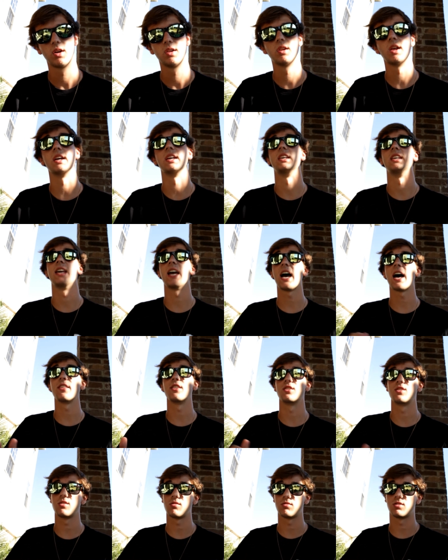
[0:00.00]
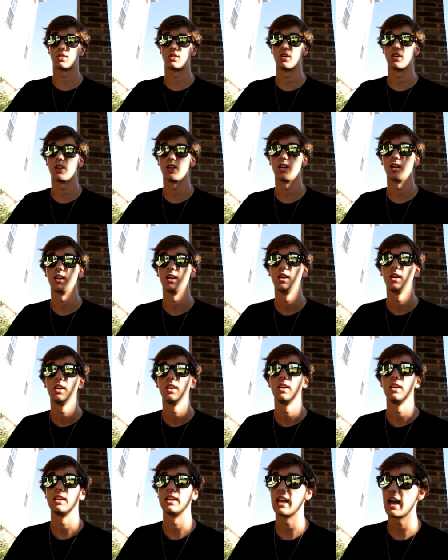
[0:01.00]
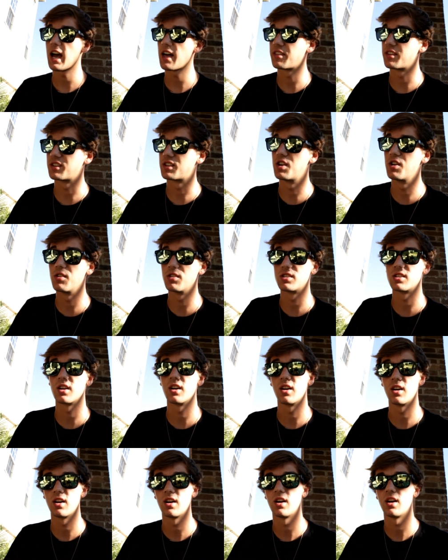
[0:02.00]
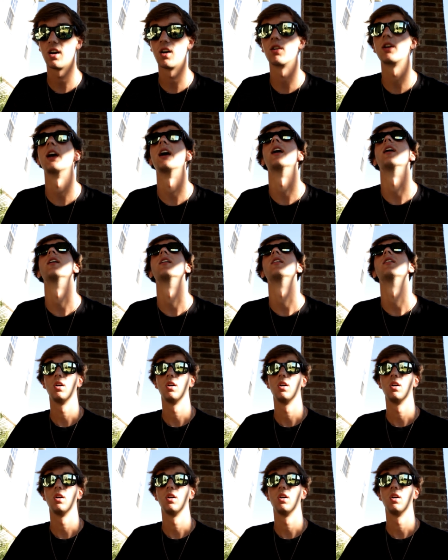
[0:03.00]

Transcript: Like, yeah, the dude's good. Yeah, the dude's okay.